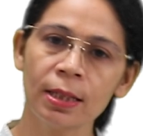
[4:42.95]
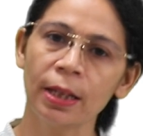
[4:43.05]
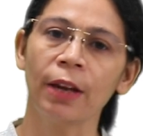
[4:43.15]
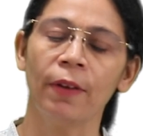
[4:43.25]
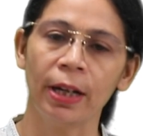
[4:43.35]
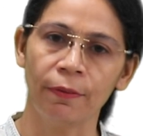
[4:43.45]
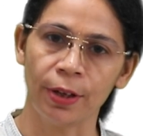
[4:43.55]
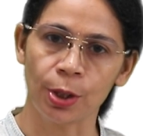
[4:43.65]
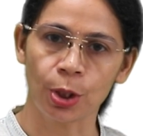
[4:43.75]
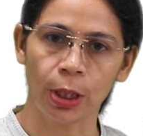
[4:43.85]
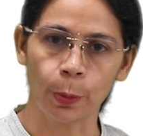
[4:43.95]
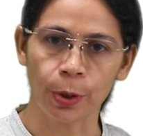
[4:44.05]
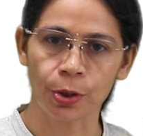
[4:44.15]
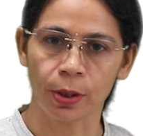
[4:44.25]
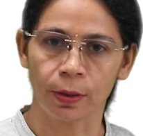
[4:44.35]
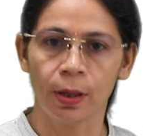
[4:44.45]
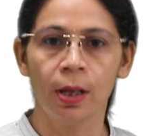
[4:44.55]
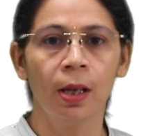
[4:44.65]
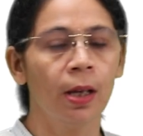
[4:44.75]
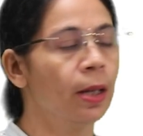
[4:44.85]
is the given differential equation.
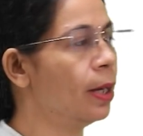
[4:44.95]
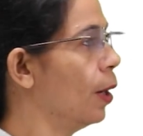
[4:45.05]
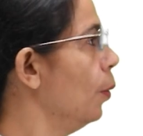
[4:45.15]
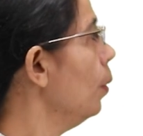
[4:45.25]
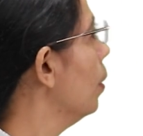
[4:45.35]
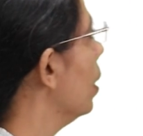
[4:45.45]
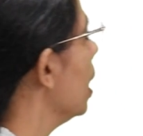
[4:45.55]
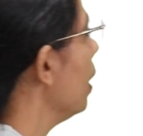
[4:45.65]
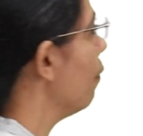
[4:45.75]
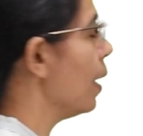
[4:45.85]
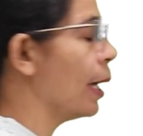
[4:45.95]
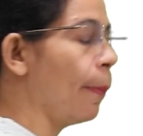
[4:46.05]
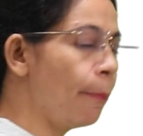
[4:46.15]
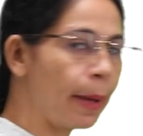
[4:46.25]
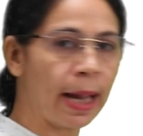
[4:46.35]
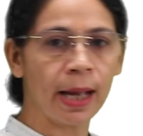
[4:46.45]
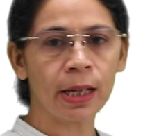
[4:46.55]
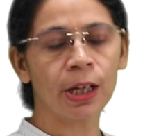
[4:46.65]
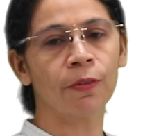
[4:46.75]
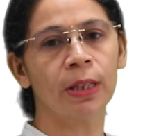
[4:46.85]
Now, if we
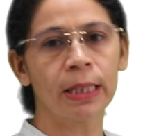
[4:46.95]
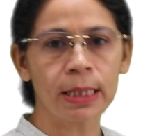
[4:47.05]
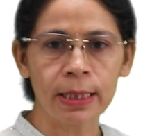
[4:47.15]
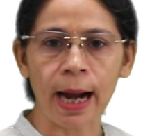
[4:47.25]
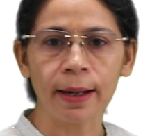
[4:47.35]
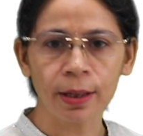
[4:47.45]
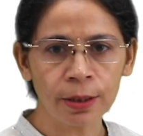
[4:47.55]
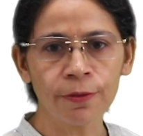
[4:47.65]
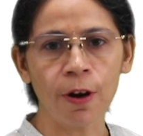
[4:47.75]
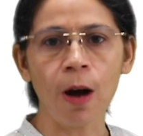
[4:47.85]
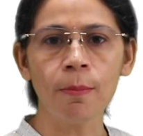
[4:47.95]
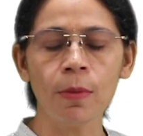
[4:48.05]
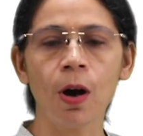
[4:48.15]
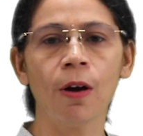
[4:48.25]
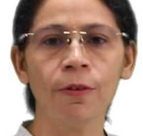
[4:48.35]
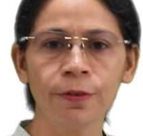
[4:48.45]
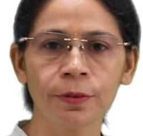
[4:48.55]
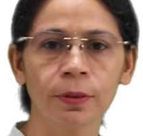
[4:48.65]
compare it with the standard form of